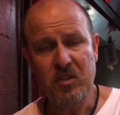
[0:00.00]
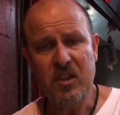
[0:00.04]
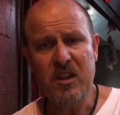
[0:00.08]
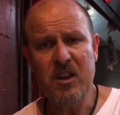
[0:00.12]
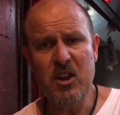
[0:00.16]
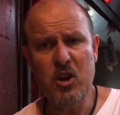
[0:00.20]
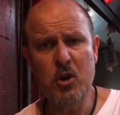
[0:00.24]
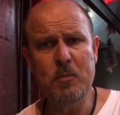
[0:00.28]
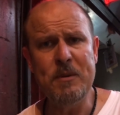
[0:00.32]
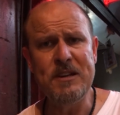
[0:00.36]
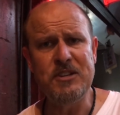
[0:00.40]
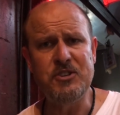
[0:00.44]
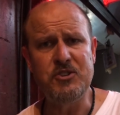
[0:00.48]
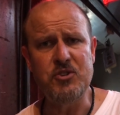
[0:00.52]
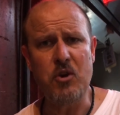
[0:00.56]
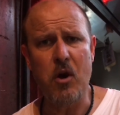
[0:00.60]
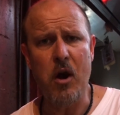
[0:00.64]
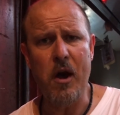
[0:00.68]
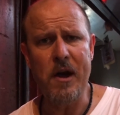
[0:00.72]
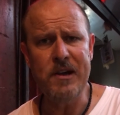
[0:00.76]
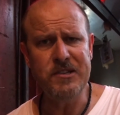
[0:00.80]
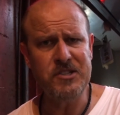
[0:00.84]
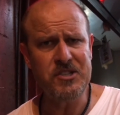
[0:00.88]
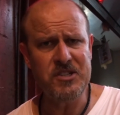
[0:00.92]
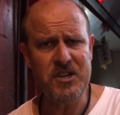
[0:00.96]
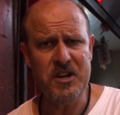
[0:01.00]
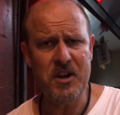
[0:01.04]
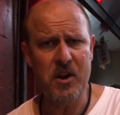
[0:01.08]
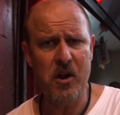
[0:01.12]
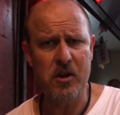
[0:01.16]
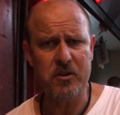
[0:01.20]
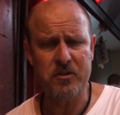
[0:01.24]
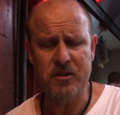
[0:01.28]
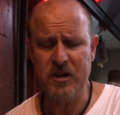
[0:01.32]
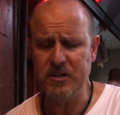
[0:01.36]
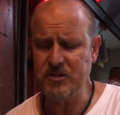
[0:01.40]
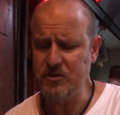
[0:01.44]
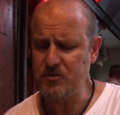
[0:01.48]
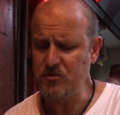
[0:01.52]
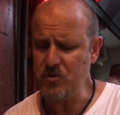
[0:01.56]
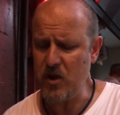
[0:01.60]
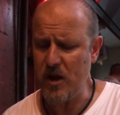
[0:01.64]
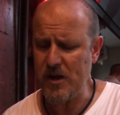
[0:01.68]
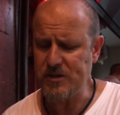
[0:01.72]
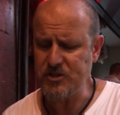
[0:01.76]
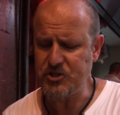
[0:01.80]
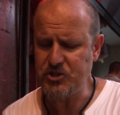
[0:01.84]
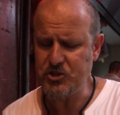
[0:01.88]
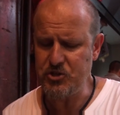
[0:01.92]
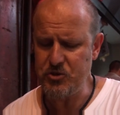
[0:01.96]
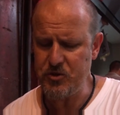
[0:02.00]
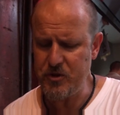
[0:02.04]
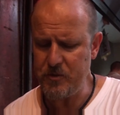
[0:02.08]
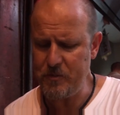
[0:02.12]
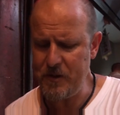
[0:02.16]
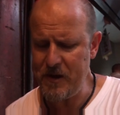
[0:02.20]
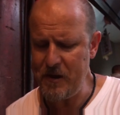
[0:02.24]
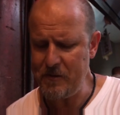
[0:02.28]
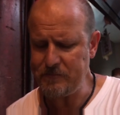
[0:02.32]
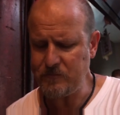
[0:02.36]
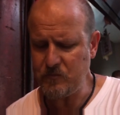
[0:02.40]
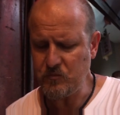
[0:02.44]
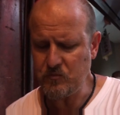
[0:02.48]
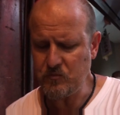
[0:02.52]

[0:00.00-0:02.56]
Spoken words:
A little bit dry, so you go chew it a bit.